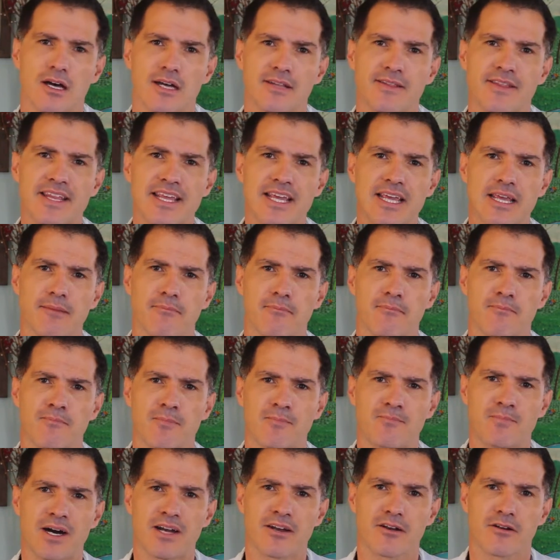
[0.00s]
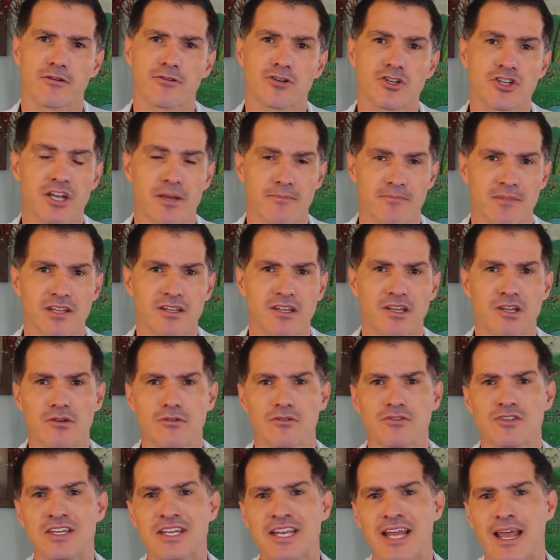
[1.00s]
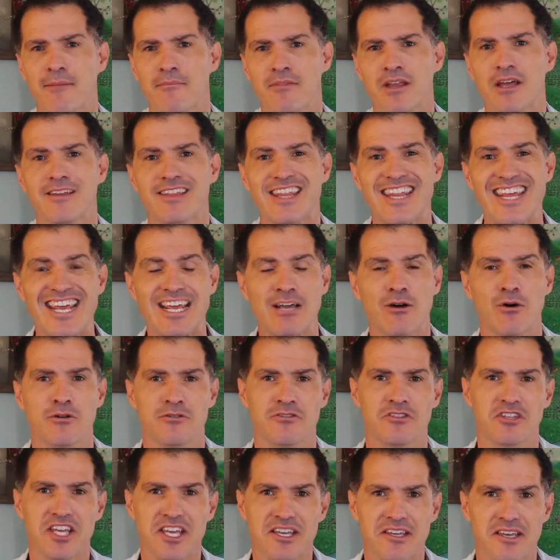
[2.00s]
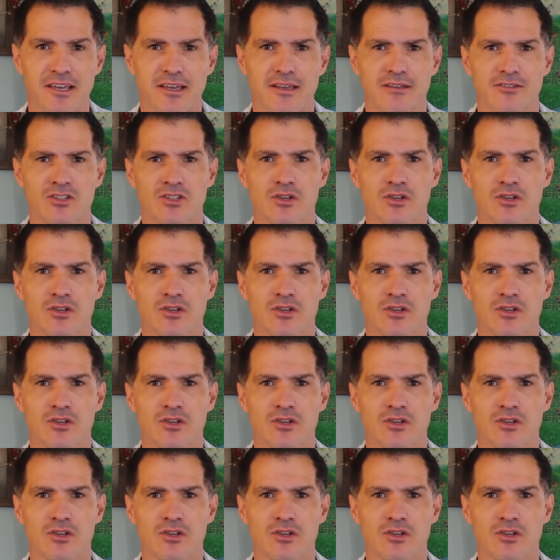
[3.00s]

The particular ship that he used, he named the Kon-Tiki,